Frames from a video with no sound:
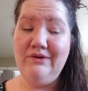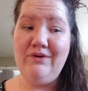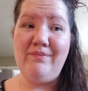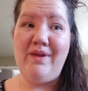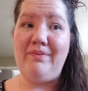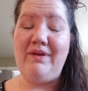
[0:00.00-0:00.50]
or
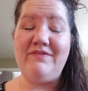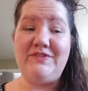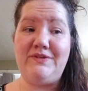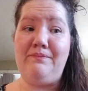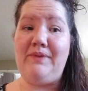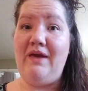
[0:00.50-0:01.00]
maybe
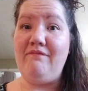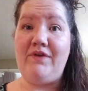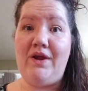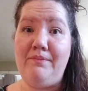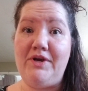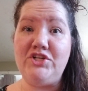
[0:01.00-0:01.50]
some
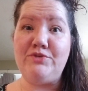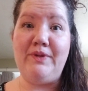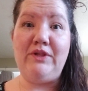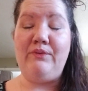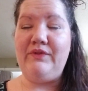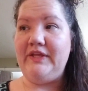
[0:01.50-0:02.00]
campfire
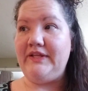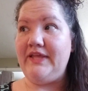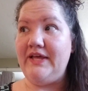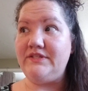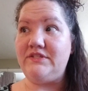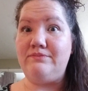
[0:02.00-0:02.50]
marshmallow with like
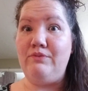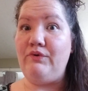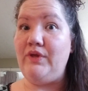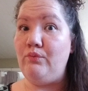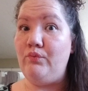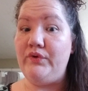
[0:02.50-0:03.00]
that
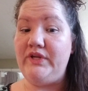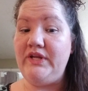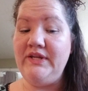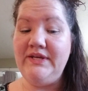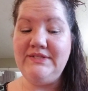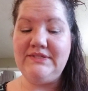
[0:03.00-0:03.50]
smoky
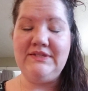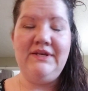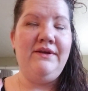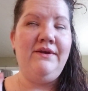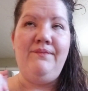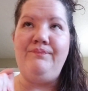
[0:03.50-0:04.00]
woodiness.
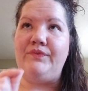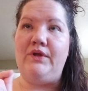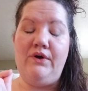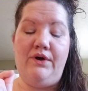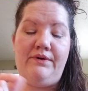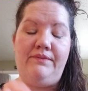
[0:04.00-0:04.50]

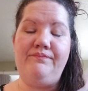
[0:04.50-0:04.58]
Oh,